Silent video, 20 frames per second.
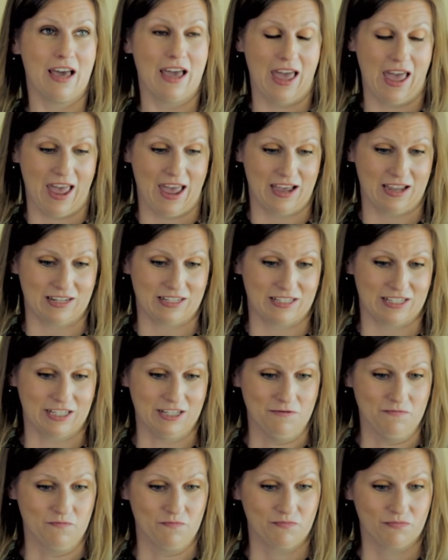And
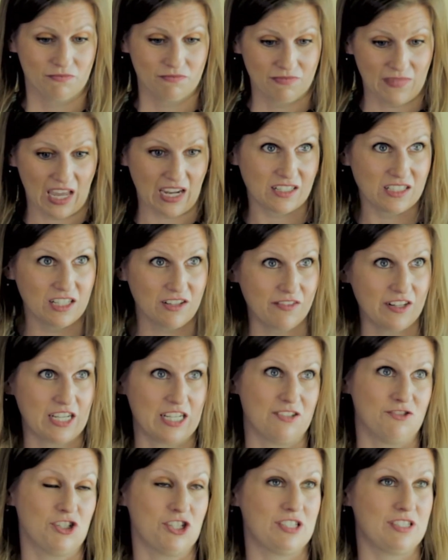
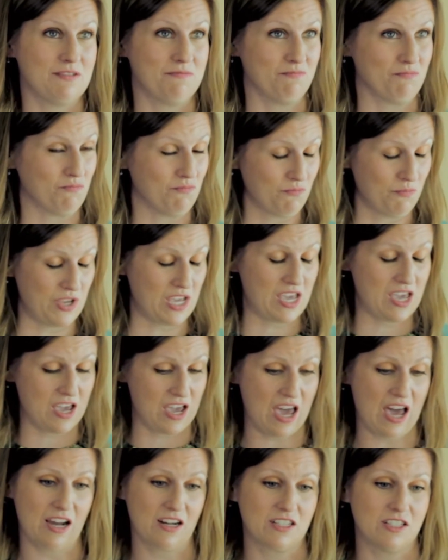activity, just
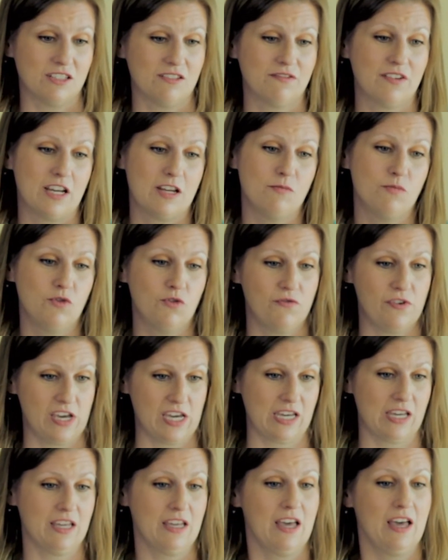being active and
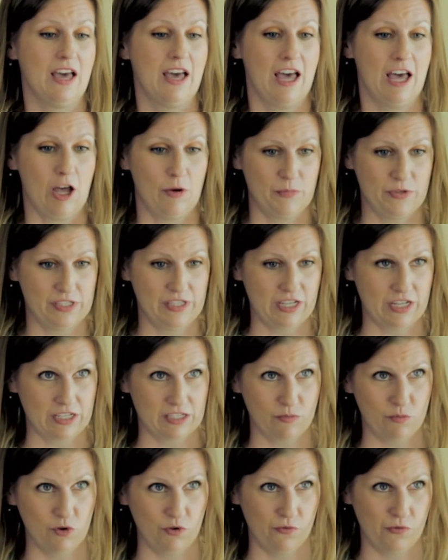moving, helps
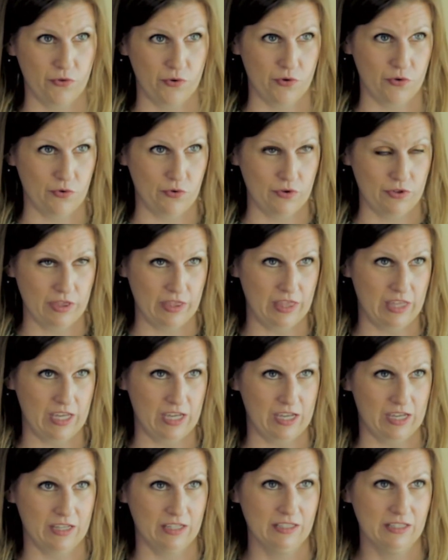things move through
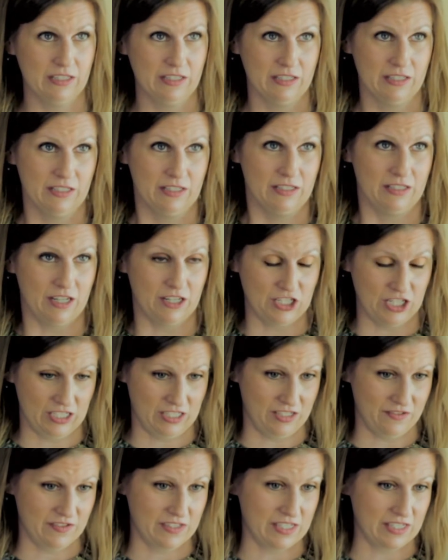the
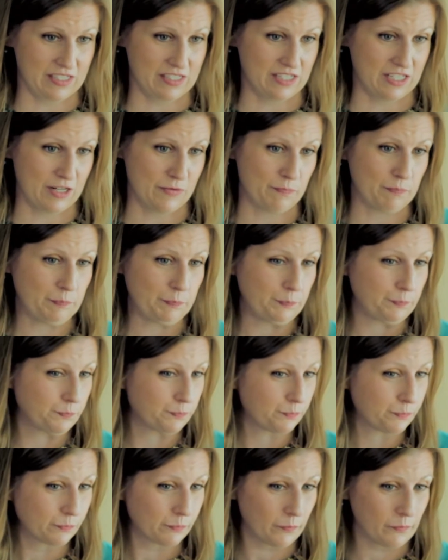digestive system.
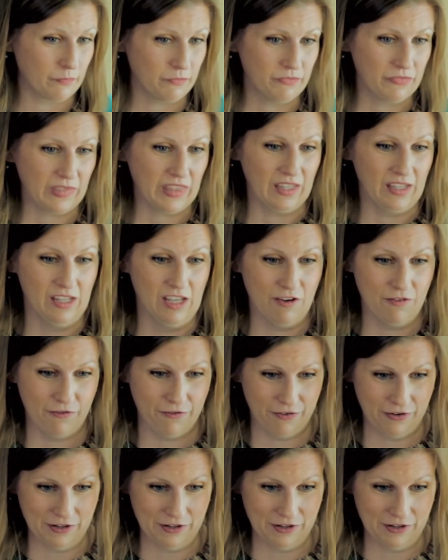If